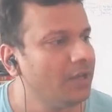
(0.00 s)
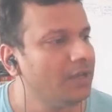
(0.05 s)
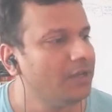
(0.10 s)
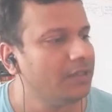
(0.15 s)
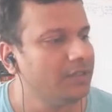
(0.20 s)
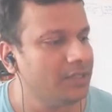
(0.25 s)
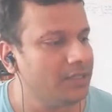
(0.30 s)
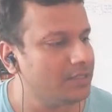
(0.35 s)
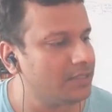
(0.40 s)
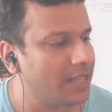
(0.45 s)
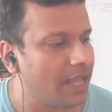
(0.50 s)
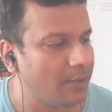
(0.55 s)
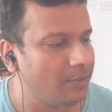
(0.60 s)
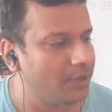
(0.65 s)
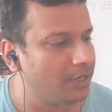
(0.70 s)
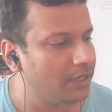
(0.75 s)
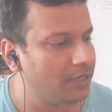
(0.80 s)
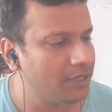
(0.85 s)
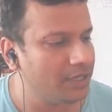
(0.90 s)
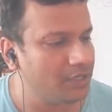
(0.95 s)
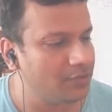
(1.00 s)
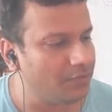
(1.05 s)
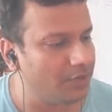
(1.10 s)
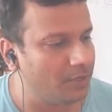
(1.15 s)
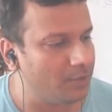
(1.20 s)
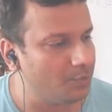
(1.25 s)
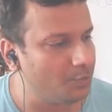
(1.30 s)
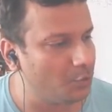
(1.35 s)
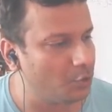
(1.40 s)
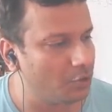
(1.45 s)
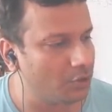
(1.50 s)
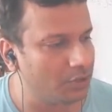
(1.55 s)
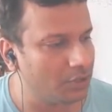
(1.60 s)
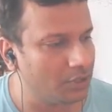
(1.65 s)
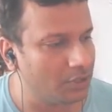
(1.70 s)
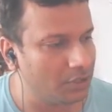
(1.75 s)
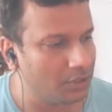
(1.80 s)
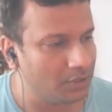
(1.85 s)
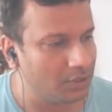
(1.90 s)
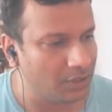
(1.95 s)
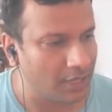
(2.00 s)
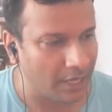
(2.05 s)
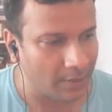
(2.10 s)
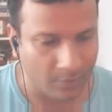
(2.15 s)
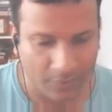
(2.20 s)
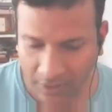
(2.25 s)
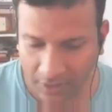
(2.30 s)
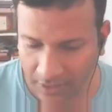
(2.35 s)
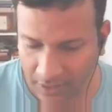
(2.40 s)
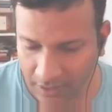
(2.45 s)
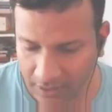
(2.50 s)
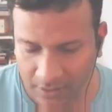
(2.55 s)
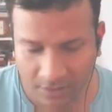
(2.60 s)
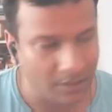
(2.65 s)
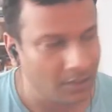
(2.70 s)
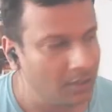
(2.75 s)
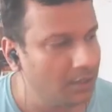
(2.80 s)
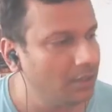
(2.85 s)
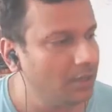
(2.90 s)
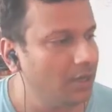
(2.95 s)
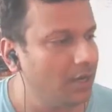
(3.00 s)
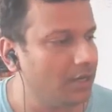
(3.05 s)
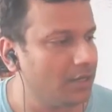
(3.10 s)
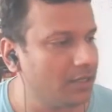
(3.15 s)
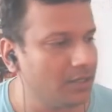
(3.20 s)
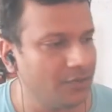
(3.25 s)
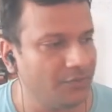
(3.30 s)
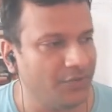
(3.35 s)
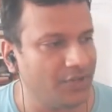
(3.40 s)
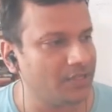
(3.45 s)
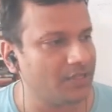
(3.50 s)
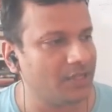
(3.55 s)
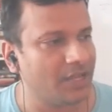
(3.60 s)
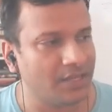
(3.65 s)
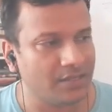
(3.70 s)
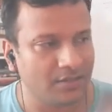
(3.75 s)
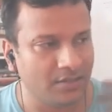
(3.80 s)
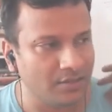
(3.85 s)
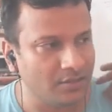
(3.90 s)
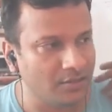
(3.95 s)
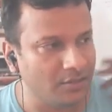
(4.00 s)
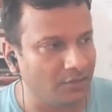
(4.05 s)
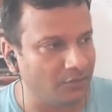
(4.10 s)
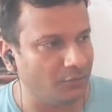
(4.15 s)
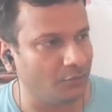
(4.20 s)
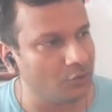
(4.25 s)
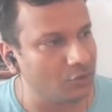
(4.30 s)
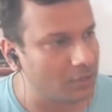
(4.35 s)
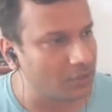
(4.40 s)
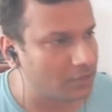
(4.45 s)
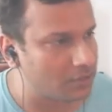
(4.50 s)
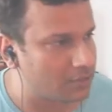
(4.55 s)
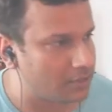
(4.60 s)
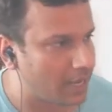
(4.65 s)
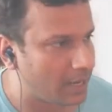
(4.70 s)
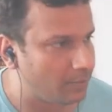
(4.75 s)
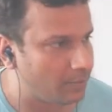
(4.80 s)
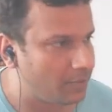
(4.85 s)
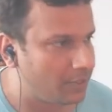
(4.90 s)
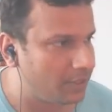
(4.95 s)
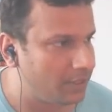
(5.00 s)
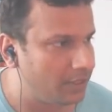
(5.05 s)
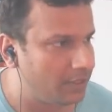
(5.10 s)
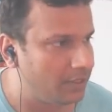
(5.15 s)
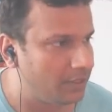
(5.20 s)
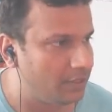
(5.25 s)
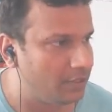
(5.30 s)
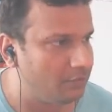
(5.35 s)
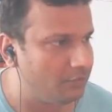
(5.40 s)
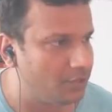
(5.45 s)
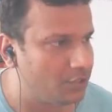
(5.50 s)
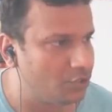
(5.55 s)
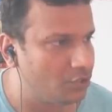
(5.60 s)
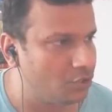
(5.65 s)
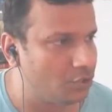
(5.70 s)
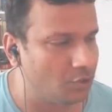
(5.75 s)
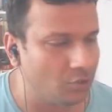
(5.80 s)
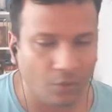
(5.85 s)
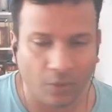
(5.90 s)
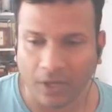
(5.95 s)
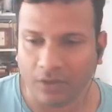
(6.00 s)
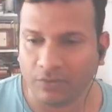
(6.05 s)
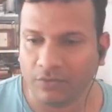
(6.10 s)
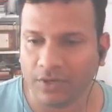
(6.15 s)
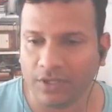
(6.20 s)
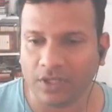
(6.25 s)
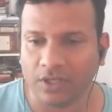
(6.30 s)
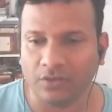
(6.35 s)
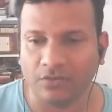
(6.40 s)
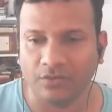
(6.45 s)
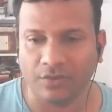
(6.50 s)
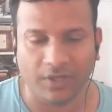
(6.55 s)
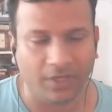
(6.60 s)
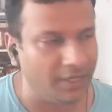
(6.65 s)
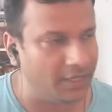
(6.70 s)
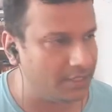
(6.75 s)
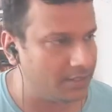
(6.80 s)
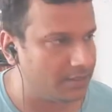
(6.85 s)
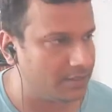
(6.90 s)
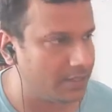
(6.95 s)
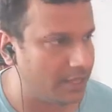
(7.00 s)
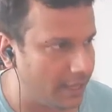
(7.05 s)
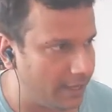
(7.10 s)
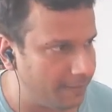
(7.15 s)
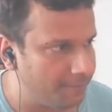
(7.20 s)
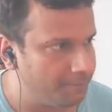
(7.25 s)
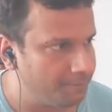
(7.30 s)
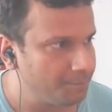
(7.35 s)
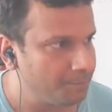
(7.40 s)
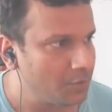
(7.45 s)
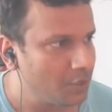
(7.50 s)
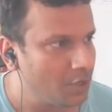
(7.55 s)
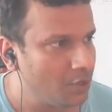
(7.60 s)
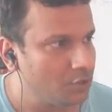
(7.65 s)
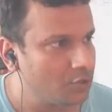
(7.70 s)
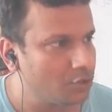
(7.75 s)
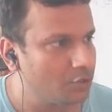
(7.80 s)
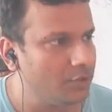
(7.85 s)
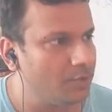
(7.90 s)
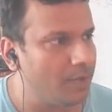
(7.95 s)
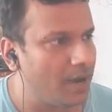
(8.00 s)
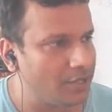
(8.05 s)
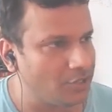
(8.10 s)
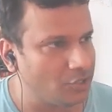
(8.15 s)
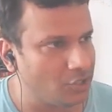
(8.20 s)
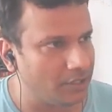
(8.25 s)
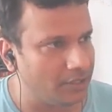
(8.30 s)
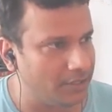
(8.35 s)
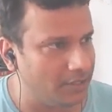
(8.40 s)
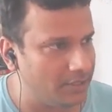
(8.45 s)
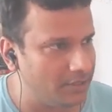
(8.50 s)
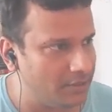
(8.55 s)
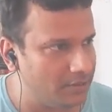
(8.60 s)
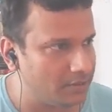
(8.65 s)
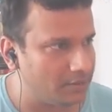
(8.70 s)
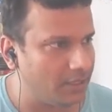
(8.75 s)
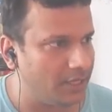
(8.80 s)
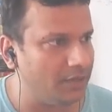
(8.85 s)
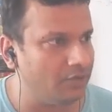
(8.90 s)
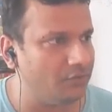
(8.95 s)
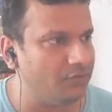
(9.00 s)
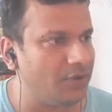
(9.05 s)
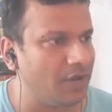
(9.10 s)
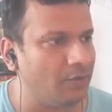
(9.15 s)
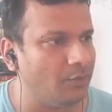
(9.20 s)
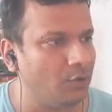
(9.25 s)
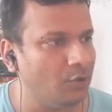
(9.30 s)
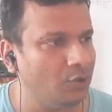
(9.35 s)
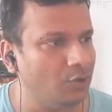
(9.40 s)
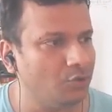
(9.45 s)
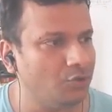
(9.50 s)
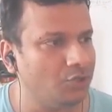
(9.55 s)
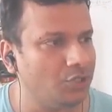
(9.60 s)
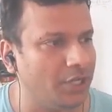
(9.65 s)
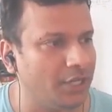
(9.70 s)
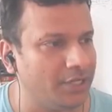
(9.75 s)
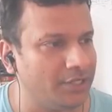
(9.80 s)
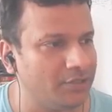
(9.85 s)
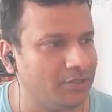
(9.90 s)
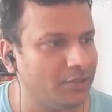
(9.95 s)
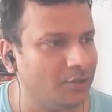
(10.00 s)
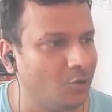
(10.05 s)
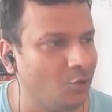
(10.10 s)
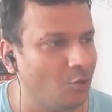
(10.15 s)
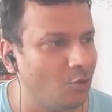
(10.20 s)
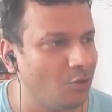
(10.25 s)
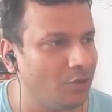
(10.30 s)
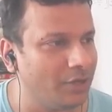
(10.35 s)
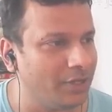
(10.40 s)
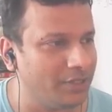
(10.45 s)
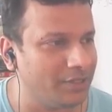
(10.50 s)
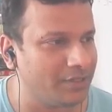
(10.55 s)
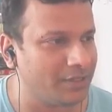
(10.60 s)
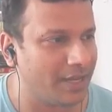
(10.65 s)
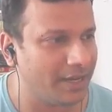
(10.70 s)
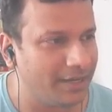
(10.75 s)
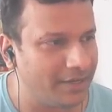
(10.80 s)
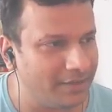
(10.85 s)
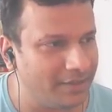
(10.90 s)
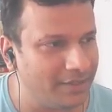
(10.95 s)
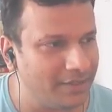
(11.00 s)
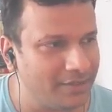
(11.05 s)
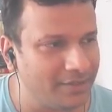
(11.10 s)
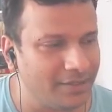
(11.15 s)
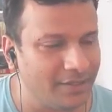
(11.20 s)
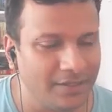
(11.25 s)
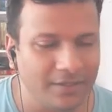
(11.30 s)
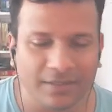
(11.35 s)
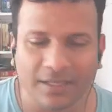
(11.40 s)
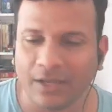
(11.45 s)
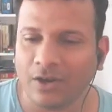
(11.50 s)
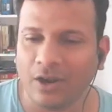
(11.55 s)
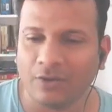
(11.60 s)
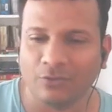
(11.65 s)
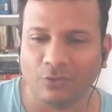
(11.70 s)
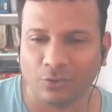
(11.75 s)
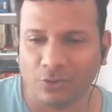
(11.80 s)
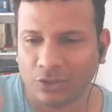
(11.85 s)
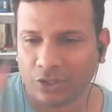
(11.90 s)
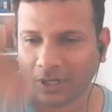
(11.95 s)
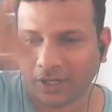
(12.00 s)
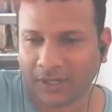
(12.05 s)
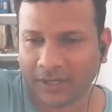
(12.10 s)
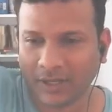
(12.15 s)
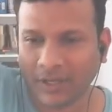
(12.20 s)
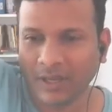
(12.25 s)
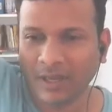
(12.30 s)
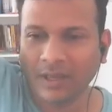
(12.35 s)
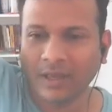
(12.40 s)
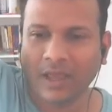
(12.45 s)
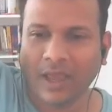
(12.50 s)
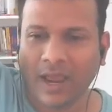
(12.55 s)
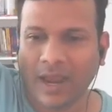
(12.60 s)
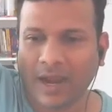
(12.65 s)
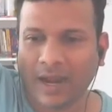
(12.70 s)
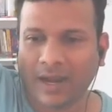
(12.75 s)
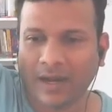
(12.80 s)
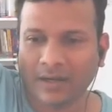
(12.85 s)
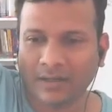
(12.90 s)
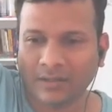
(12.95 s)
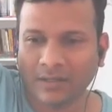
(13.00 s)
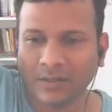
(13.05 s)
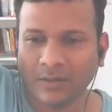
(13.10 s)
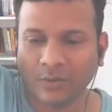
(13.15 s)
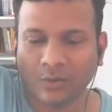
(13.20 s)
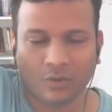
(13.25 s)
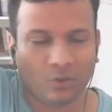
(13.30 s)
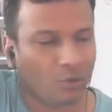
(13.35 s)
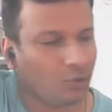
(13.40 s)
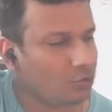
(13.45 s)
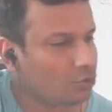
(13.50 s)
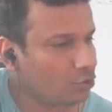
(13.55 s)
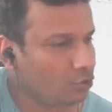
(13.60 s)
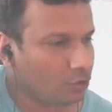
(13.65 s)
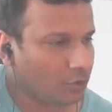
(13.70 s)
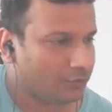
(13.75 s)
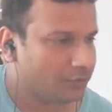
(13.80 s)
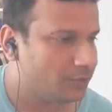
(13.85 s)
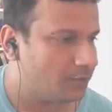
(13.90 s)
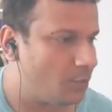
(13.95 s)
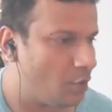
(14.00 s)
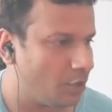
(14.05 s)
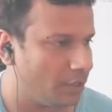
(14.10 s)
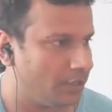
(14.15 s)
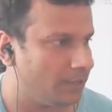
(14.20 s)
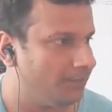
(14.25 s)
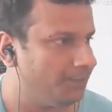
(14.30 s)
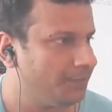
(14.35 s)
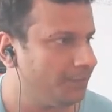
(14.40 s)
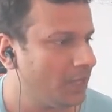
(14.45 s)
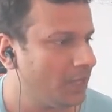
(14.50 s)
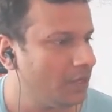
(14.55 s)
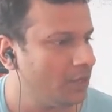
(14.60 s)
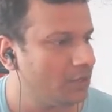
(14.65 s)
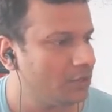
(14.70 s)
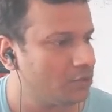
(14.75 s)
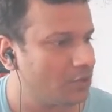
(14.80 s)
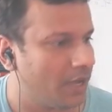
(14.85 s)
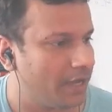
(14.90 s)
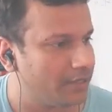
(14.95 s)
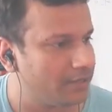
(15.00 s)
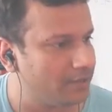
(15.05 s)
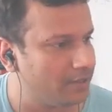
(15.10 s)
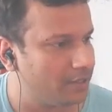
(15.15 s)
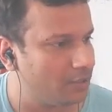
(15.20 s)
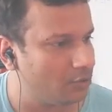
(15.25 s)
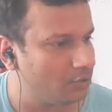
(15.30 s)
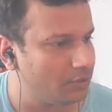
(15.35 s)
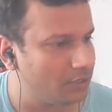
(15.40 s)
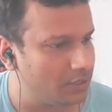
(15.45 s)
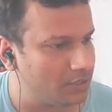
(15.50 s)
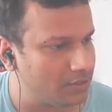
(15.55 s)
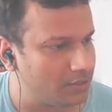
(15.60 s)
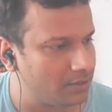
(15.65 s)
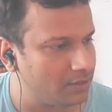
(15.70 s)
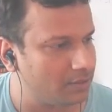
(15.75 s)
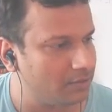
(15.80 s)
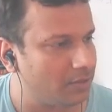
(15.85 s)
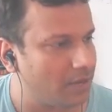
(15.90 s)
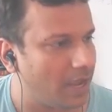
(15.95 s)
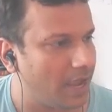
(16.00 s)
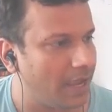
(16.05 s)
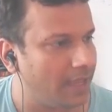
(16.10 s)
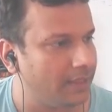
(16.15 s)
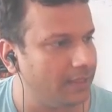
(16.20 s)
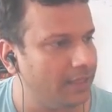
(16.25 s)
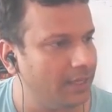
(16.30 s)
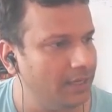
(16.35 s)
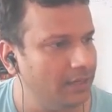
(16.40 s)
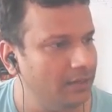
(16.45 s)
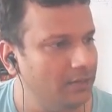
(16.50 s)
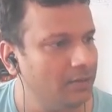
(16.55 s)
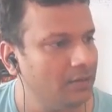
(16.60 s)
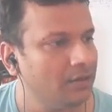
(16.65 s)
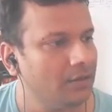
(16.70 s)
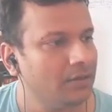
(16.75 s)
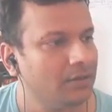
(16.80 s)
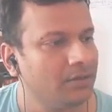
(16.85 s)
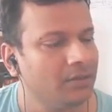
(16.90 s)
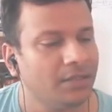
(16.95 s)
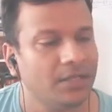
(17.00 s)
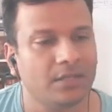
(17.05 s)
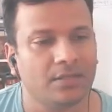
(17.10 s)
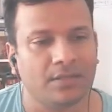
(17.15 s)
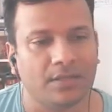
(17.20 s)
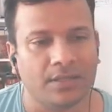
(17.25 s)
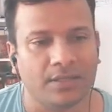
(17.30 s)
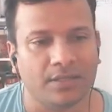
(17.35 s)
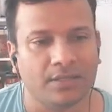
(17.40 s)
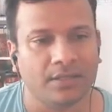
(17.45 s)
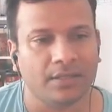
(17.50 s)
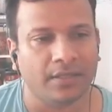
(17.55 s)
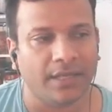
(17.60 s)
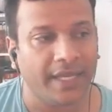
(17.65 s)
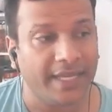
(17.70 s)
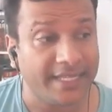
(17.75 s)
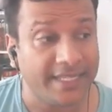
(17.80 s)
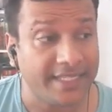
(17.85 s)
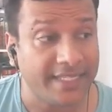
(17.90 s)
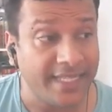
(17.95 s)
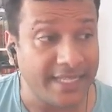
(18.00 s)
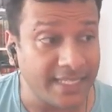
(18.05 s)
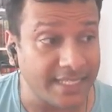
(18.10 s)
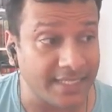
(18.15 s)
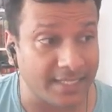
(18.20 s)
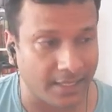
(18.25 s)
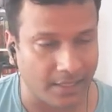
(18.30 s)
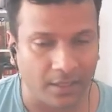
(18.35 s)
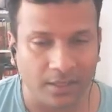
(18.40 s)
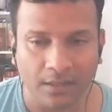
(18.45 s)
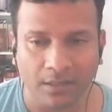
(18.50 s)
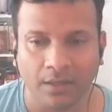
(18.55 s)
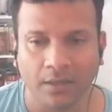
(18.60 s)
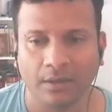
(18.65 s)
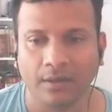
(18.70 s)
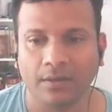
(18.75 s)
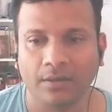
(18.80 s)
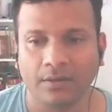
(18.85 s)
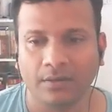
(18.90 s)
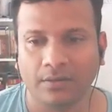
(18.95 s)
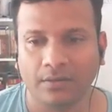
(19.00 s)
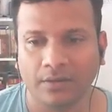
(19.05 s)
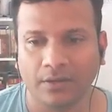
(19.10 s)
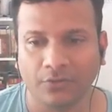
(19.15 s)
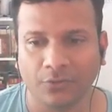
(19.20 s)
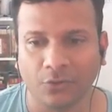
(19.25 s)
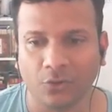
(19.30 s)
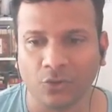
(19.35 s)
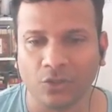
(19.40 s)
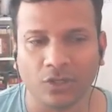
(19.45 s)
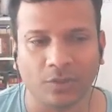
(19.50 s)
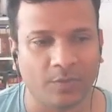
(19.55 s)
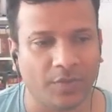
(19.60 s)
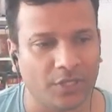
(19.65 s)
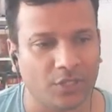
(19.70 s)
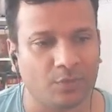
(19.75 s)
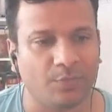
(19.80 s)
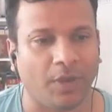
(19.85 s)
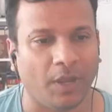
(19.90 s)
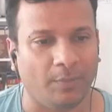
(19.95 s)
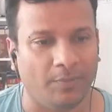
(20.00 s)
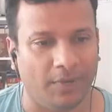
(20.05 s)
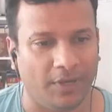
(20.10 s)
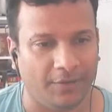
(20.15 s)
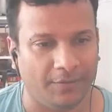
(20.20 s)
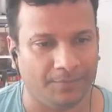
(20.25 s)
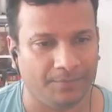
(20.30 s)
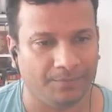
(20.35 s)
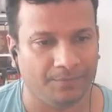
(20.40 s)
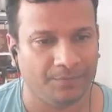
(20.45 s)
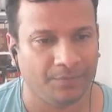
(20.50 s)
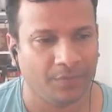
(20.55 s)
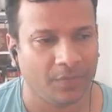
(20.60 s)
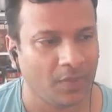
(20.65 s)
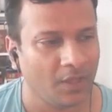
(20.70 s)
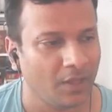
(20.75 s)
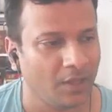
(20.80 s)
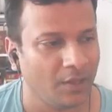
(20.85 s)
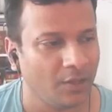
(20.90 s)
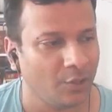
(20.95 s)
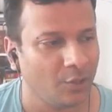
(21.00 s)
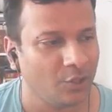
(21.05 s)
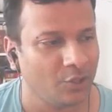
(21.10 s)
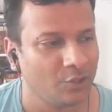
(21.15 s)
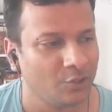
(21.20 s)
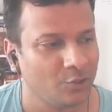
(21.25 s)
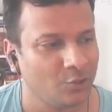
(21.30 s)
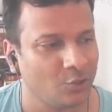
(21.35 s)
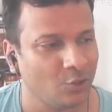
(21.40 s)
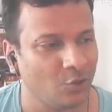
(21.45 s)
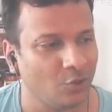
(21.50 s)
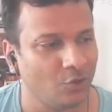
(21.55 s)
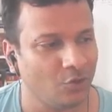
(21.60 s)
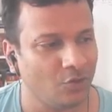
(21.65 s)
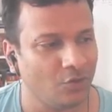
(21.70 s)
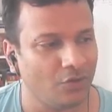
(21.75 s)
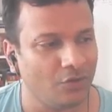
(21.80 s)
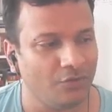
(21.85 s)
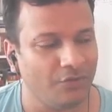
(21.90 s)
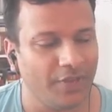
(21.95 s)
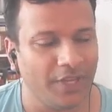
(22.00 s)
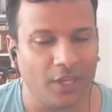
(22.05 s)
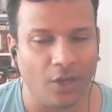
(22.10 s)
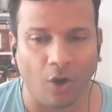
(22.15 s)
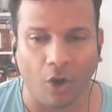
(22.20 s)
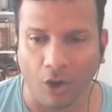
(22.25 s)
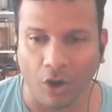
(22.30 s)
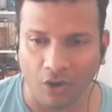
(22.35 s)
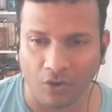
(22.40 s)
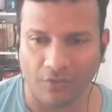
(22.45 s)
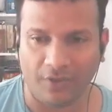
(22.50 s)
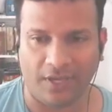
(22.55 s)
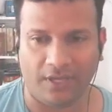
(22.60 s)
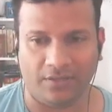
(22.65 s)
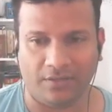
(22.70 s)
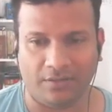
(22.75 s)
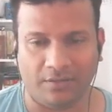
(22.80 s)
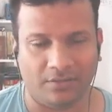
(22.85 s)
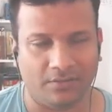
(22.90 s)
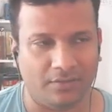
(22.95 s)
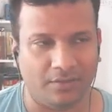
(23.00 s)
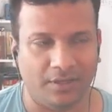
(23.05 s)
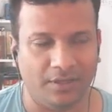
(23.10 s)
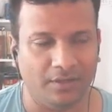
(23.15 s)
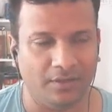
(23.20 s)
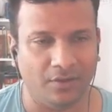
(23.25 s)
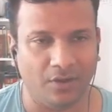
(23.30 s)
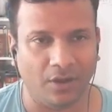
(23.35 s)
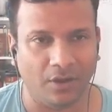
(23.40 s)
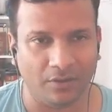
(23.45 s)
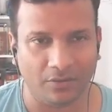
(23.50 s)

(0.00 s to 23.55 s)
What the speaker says: these libraries, we import the libraries. Hugging Face has this diffusers library in which everything we need is there. So we master these. If I want to change the code inside these things, I will have to check and the source code of the model. So I execute this, and then this is the existing diffusion based pipeline. So we always in